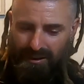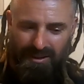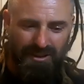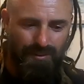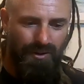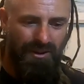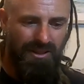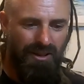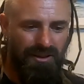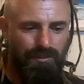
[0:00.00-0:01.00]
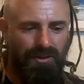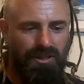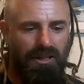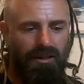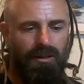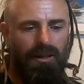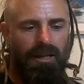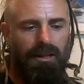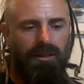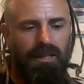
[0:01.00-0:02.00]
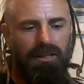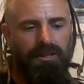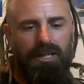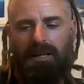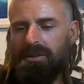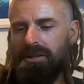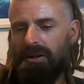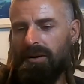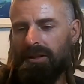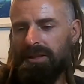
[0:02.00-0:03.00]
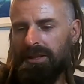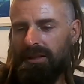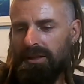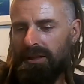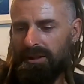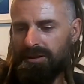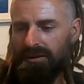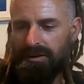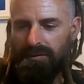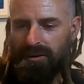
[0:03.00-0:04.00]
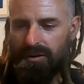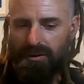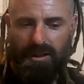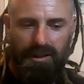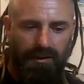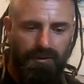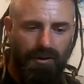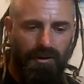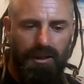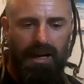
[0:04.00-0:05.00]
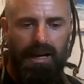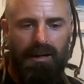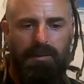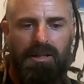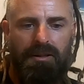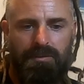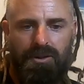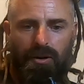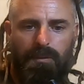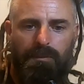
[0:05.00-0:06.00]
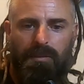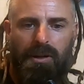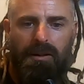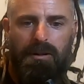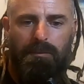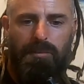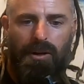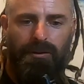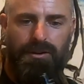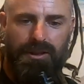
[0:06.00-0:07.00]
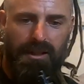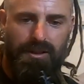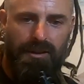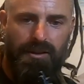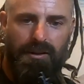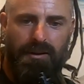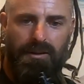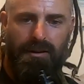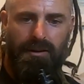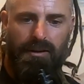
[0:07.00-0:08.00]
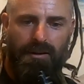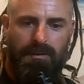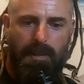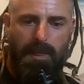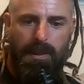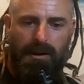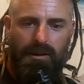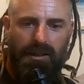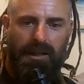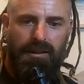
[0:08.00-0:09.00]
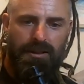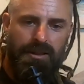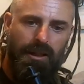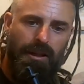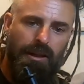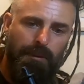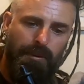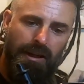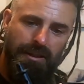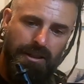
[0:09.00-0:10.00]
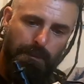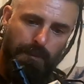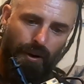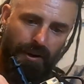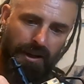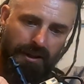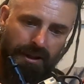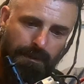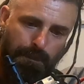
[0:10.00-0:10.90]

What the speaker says: This one does particularly, and they're the same shocks as on the Fury. They've got that aluminium top bolt section, and then it's plastic bodied.